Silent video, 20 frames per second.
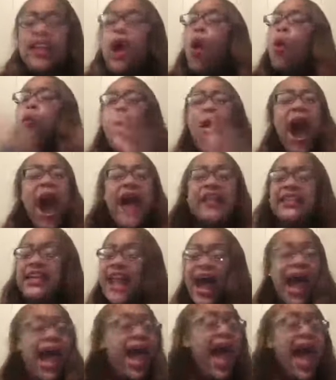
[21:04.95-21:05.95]
Why did
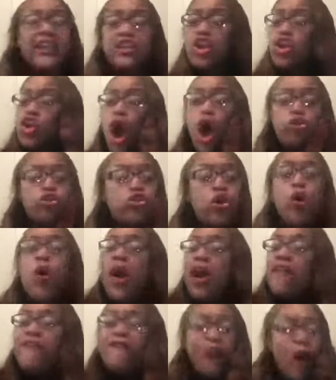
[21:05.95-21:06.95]
I have to go through
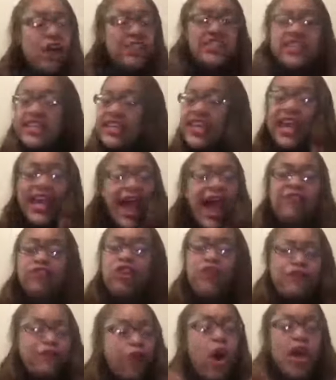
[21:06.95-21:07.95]
foster care
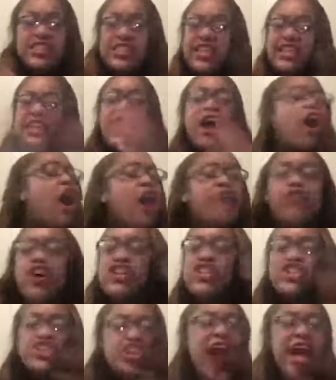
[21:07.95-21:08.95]
after foster care,
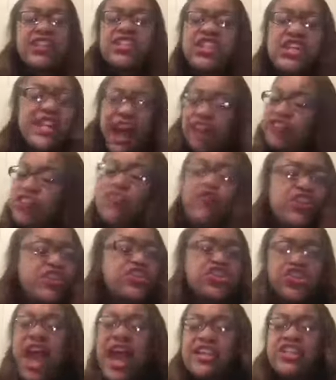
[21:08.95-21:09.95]
rejection after
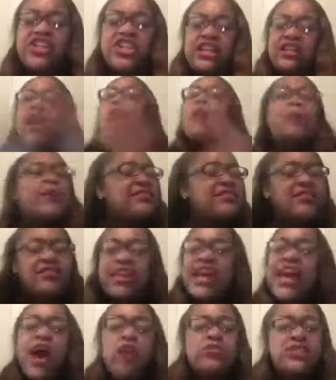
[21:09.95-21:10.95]
rejection, but
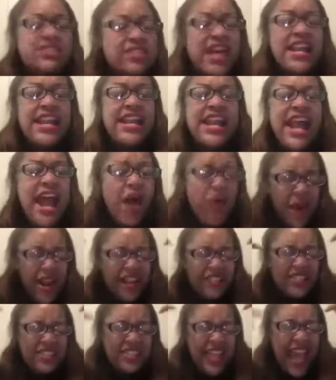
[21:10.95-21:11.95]
still sitting here
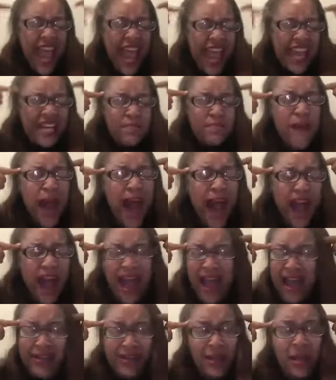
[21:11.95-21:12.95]
with a sane
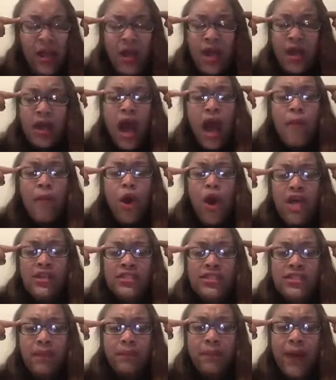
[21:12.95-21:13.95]
mind. Come on,
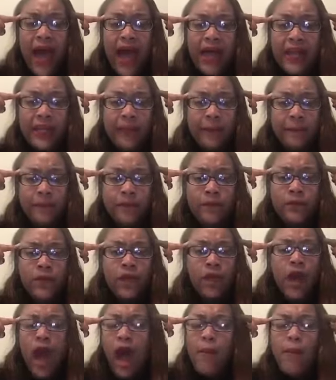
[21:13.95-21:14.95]
somebody.
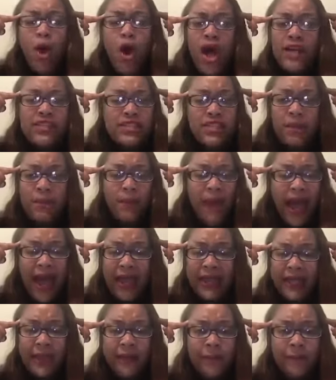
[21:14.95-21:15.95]
Come on,
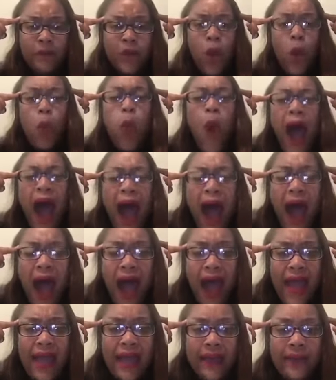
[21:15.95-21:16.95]
somebody.
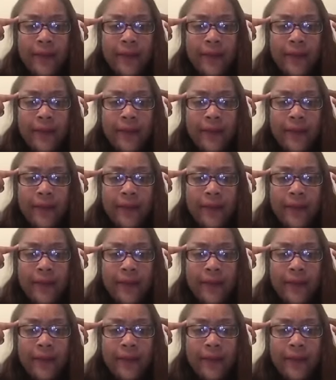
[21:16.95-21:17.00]
Why?